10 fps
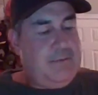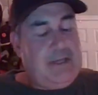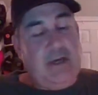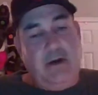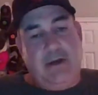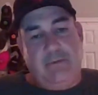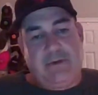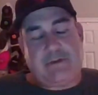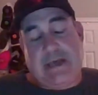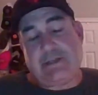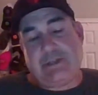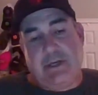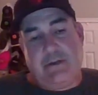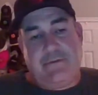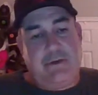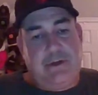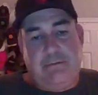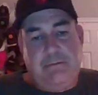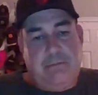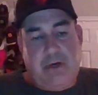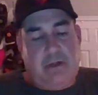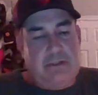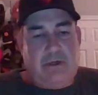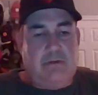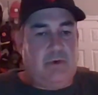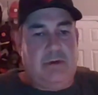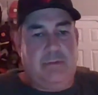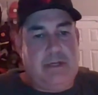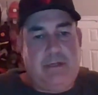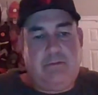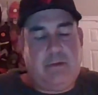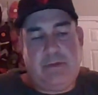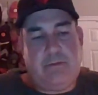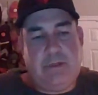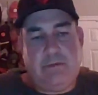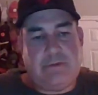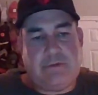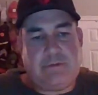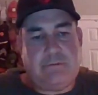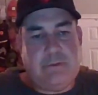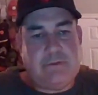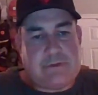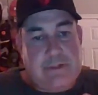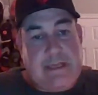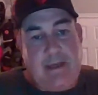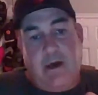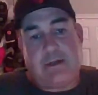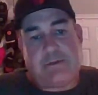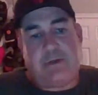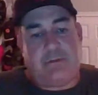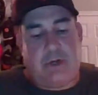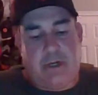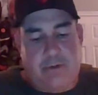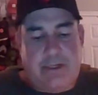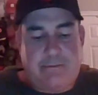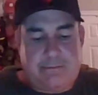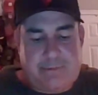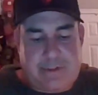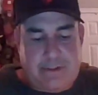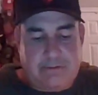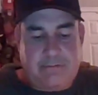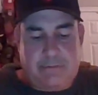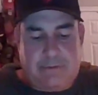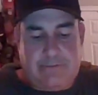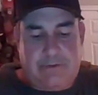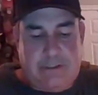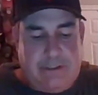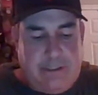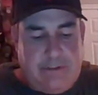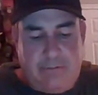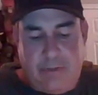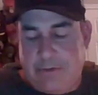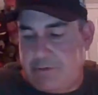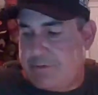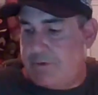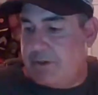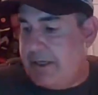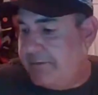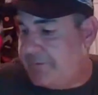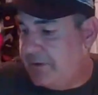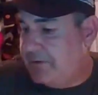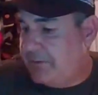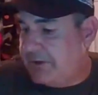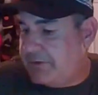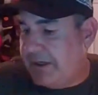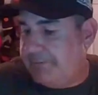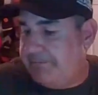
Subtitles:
but no, it was actually a lot of fun. Bald, Coda Boy, everybody. I mean, it was awesome camaraderie. So definitely brothers for life. But